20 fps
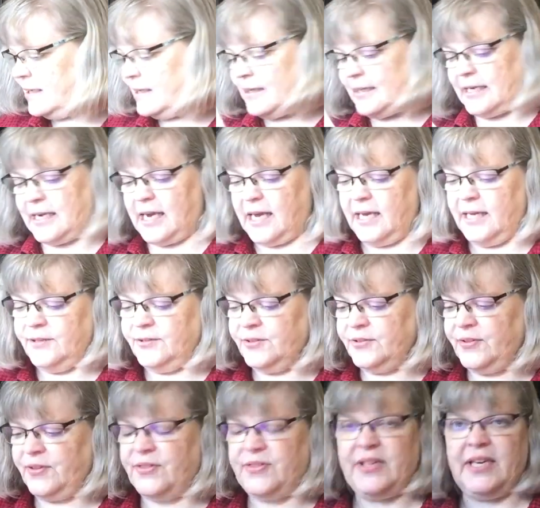the other
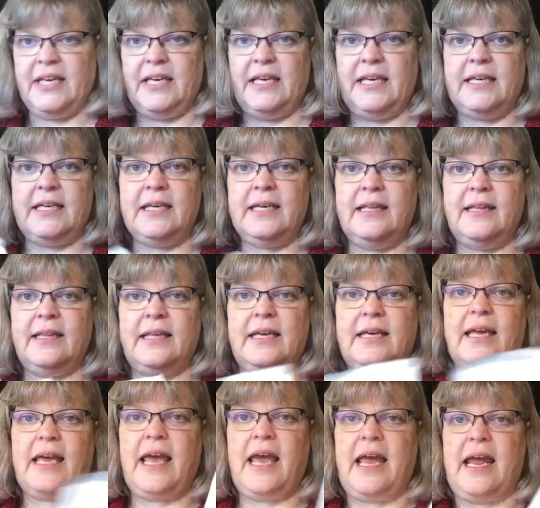thing that
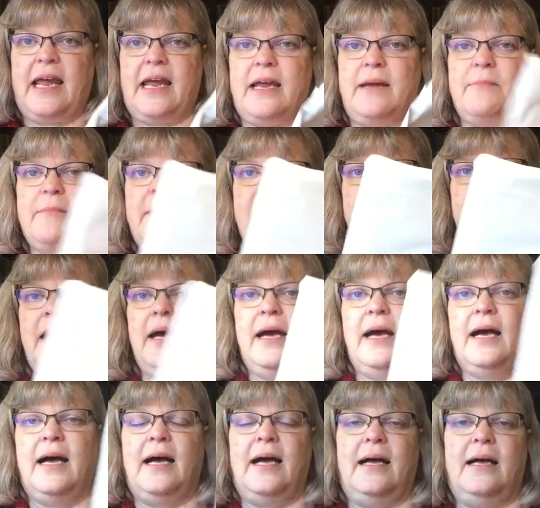came
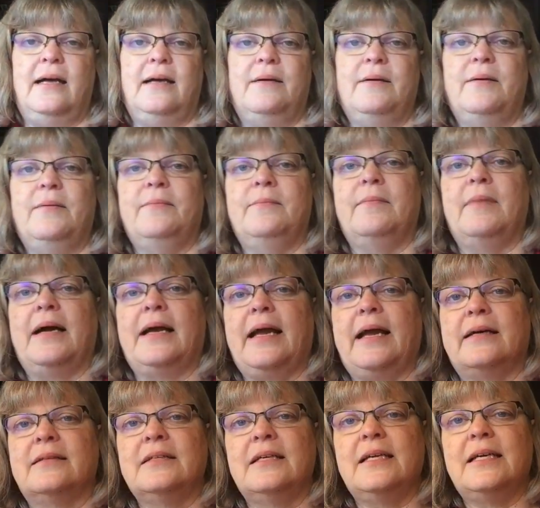um, my
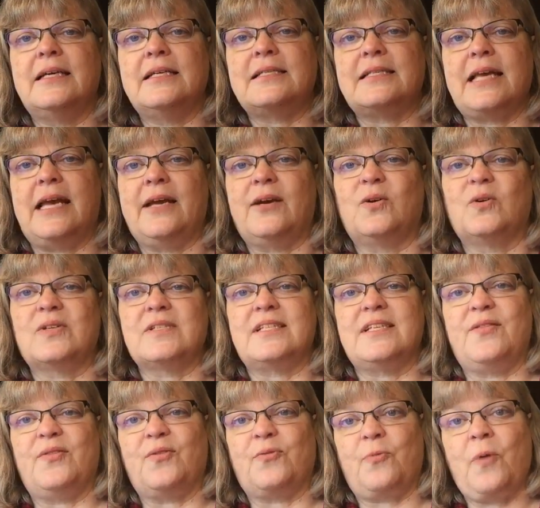LNS Acorns
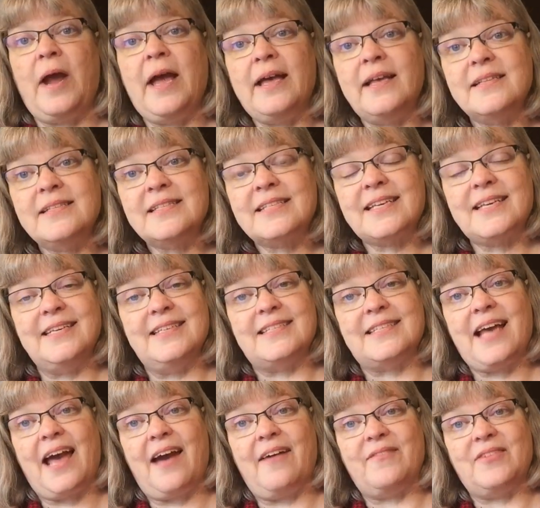and Threads is
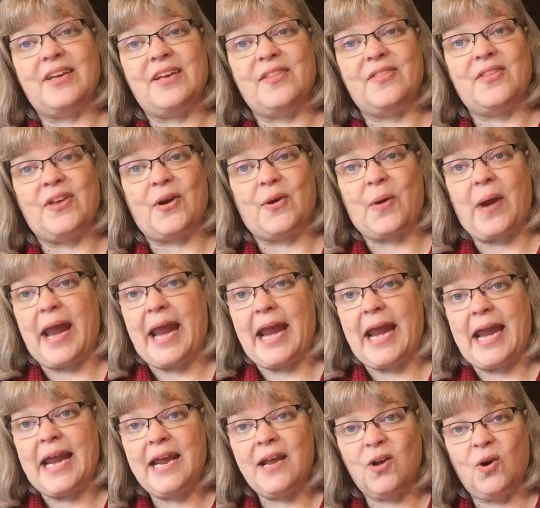having their
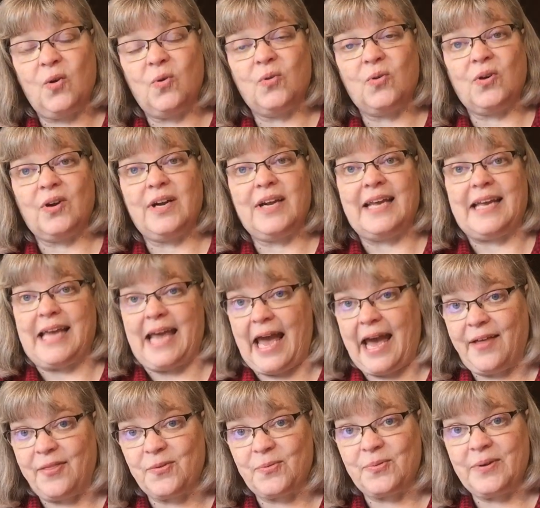Acorn
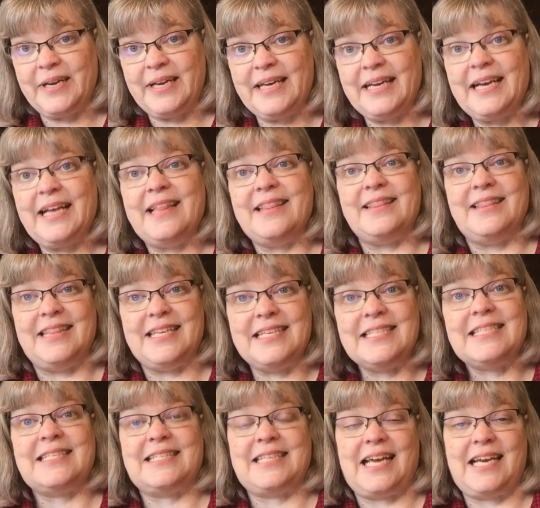Gathering
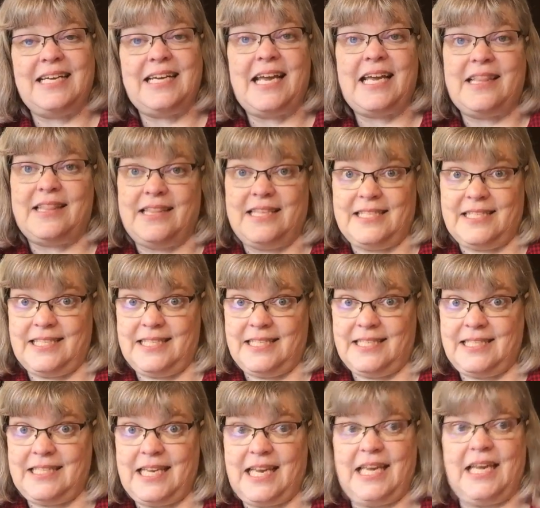this Sunday. This
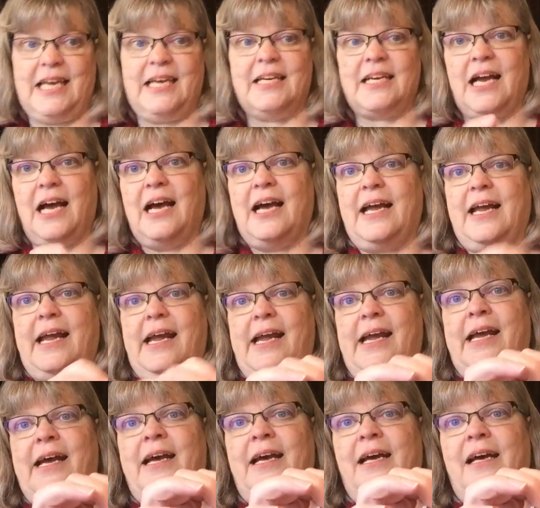is the kit I
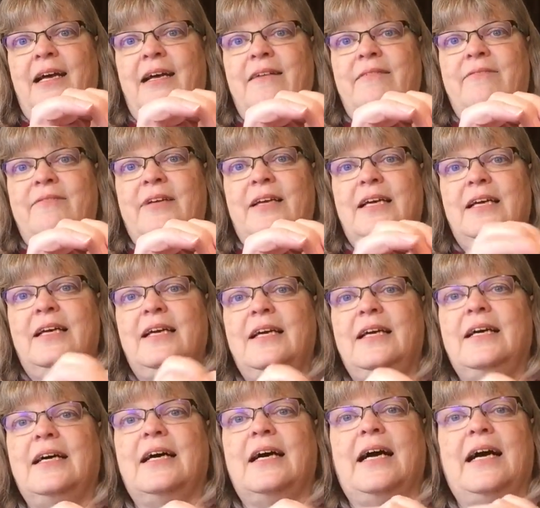have.
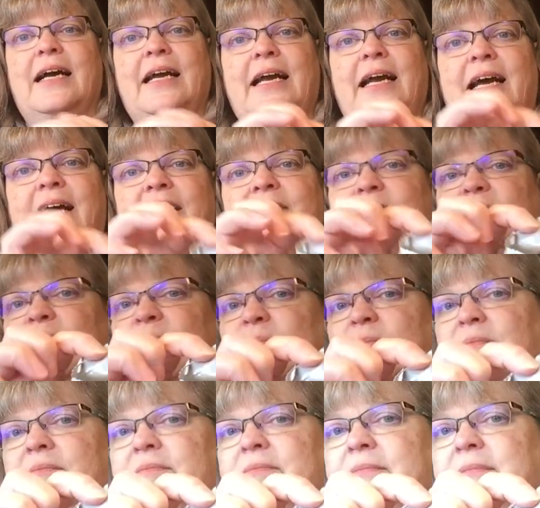I have,
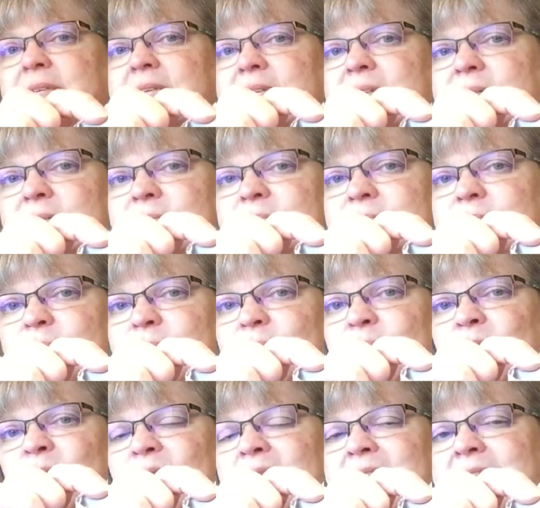you know,
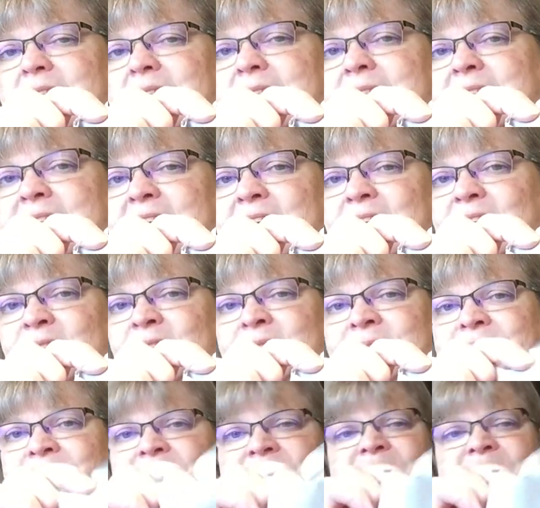broken the seal